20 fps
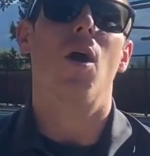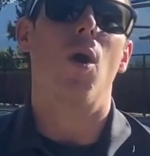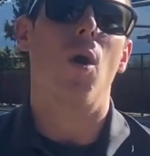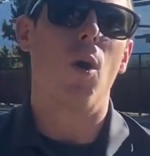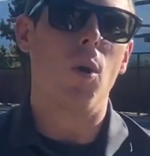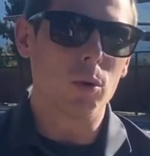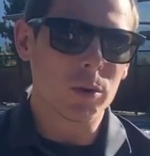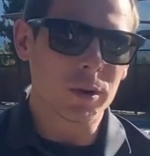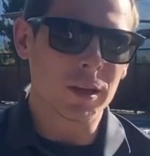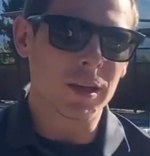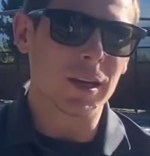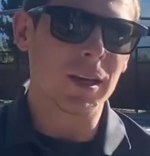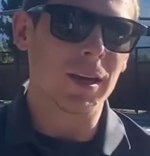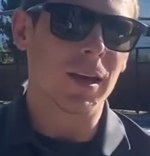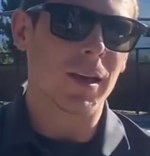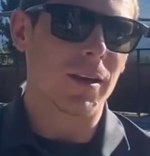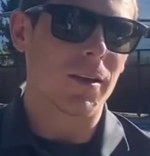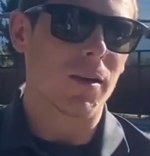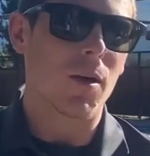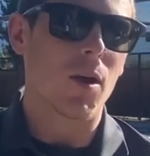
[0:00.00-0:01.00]
Only
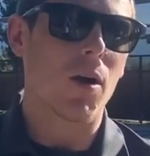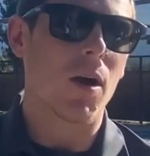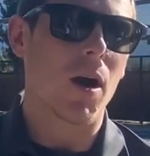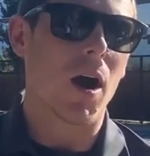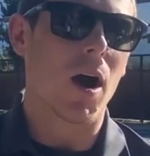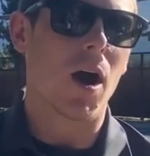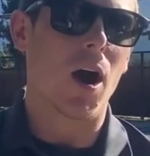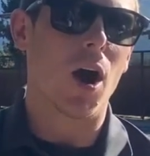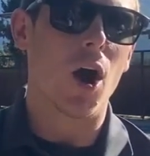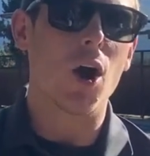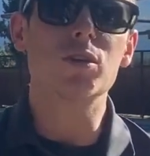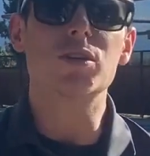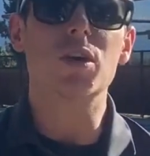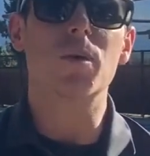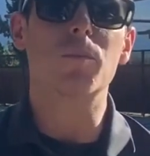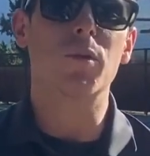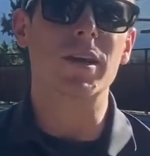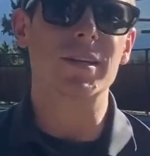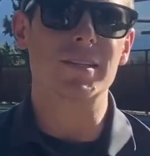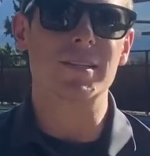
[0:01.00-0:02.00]

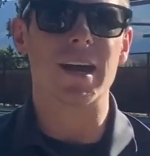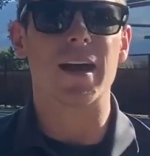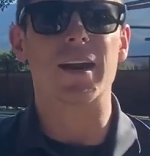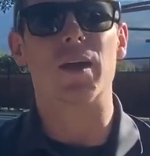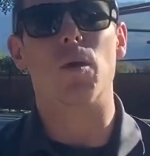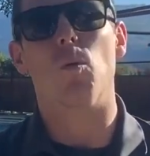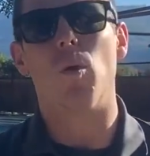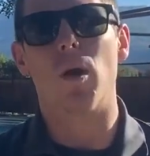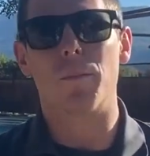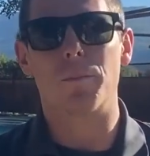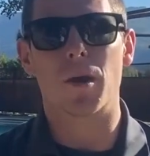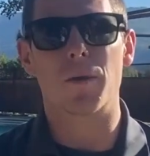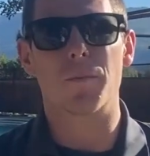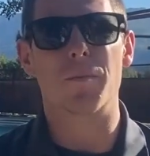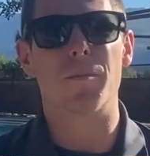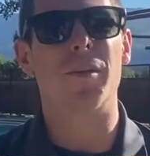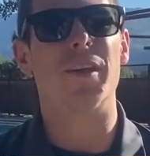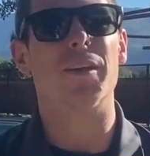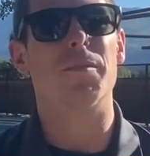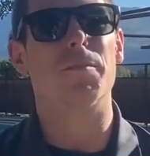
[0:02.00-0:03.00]
ozone breaks it down at 1 part
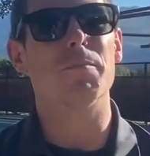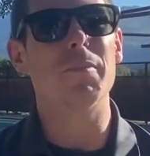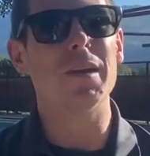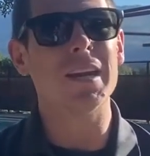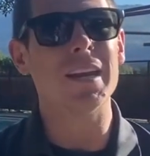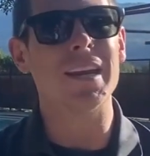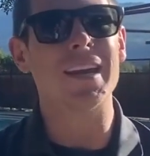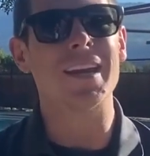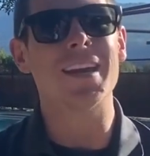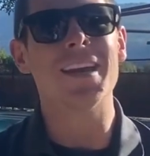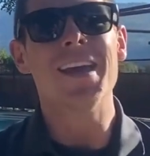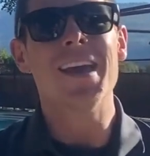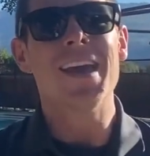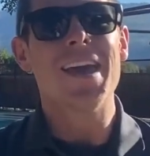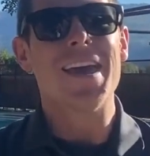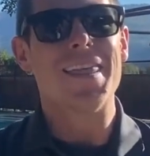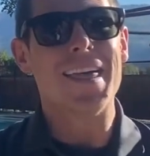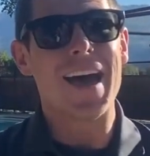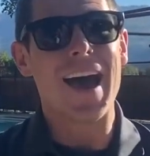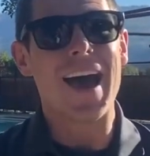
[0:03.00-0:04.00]
per millionth, meaning
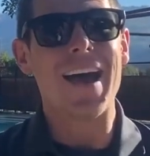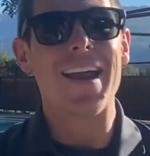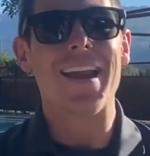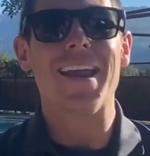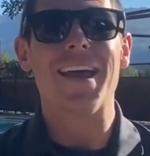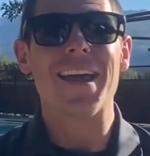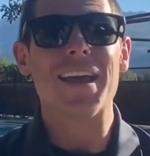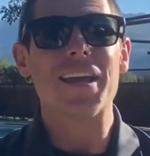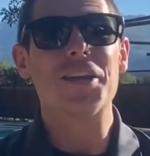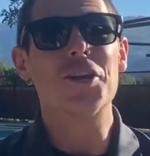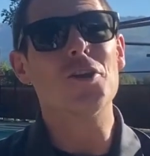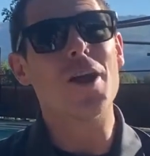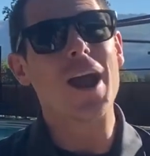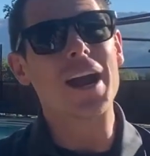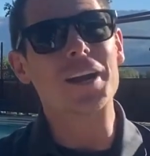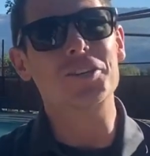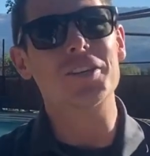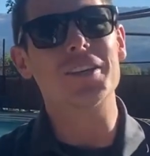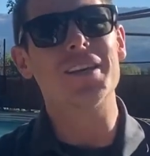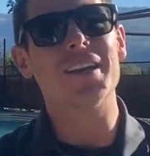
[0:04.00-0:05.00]
that you're
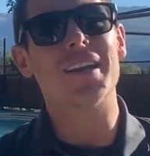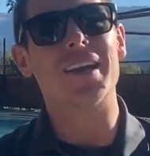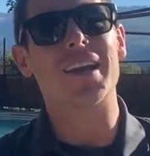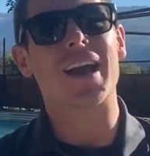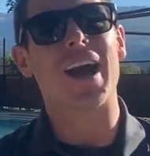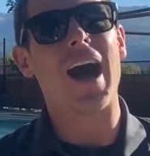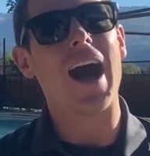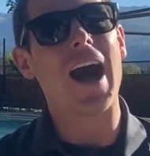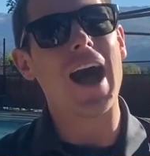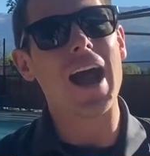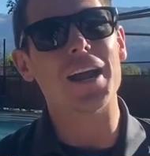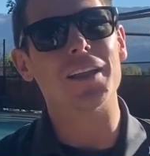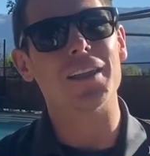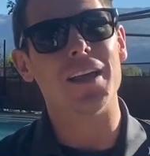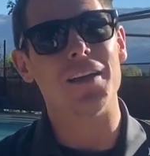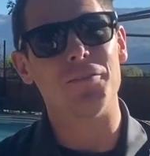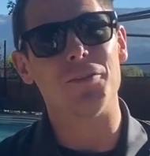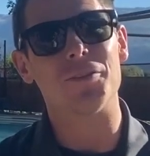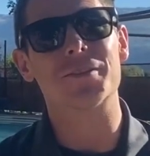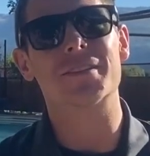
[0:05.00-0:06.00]
actually getting a higher
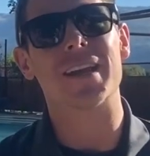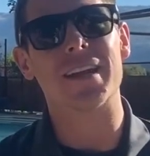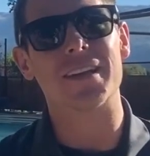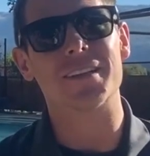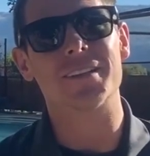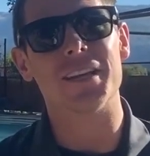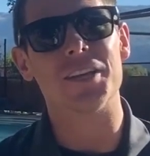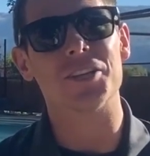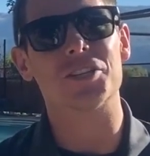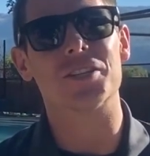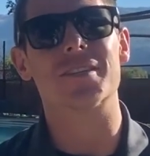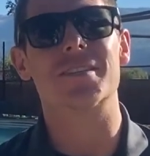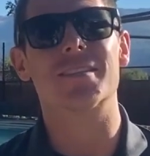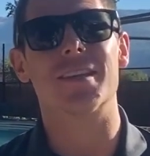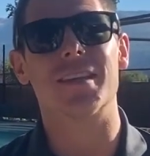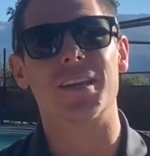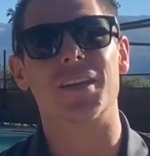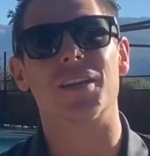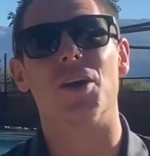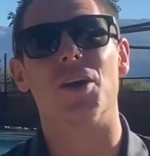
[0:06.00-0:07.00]
level sanitation sitting in